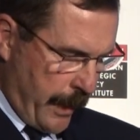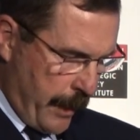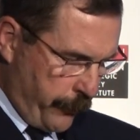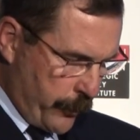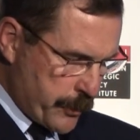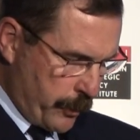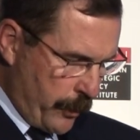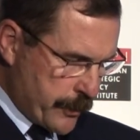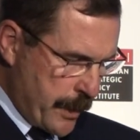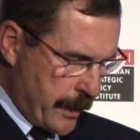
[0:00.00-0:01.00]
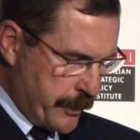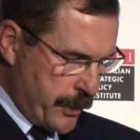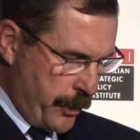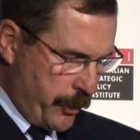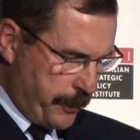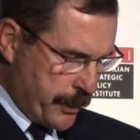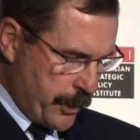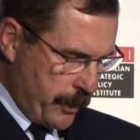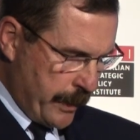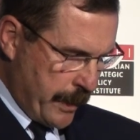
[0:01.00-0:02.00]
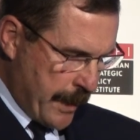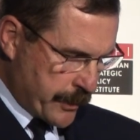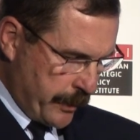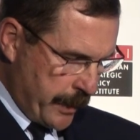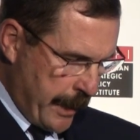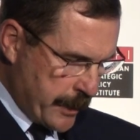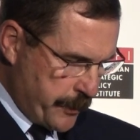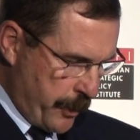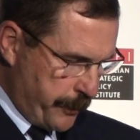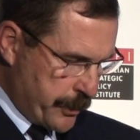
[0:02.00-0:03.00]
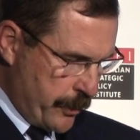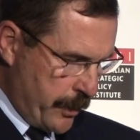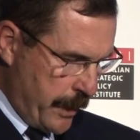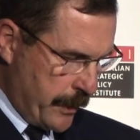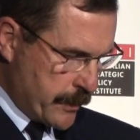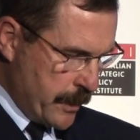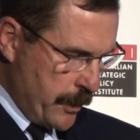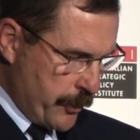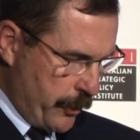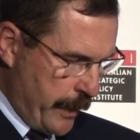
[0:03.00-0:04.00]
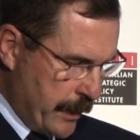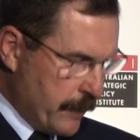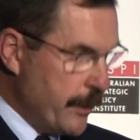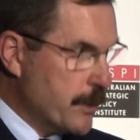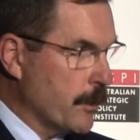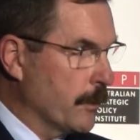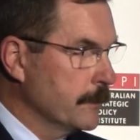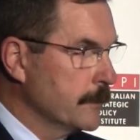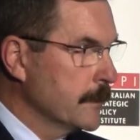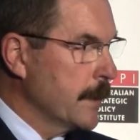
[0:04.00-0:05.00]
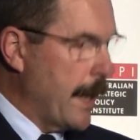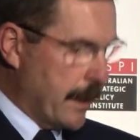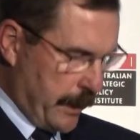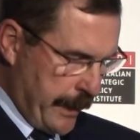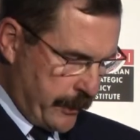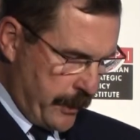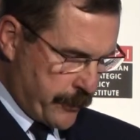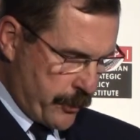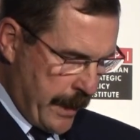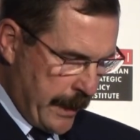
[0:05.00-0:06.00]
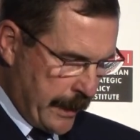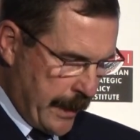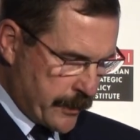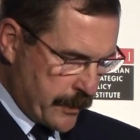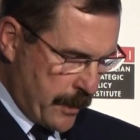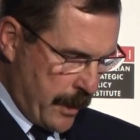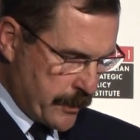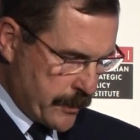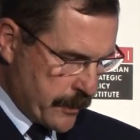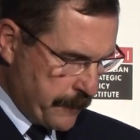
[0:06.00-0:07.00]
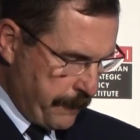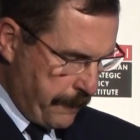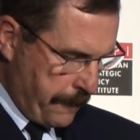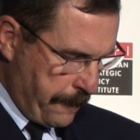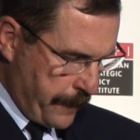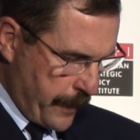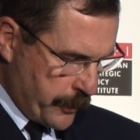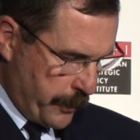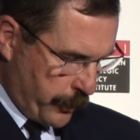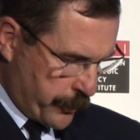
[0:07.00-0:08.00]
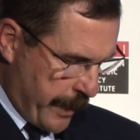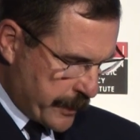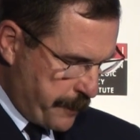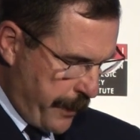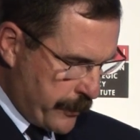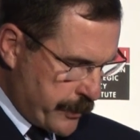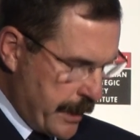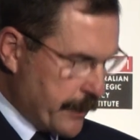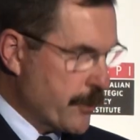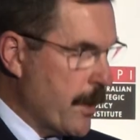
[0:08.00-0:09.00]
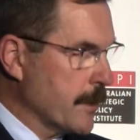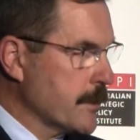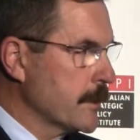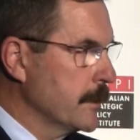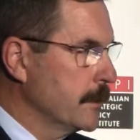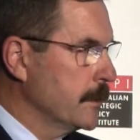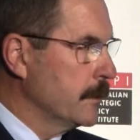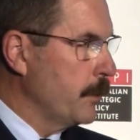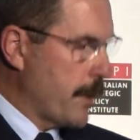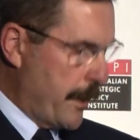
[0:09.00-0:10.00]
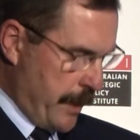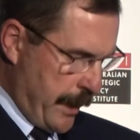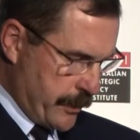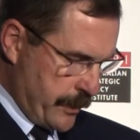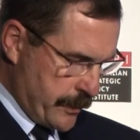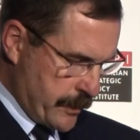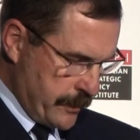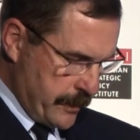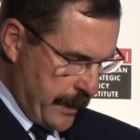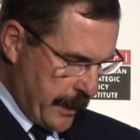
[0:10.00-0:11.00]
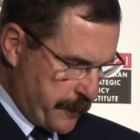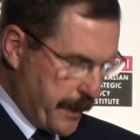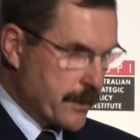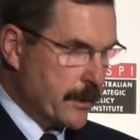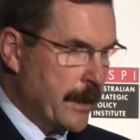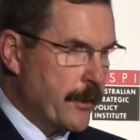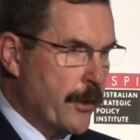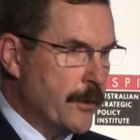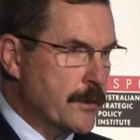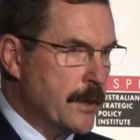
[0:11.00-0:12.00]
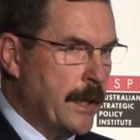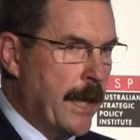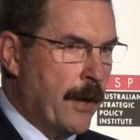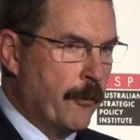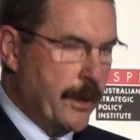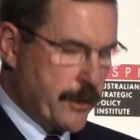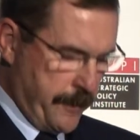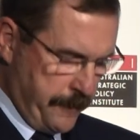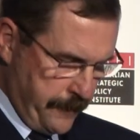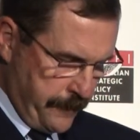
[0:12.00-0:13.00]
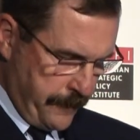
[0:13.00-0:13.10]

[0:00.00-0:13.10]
Air Force will also continue to pursue international engagement opportunities through individual and collective training and exercises to build transparency and trust with other nations, especially those in our region.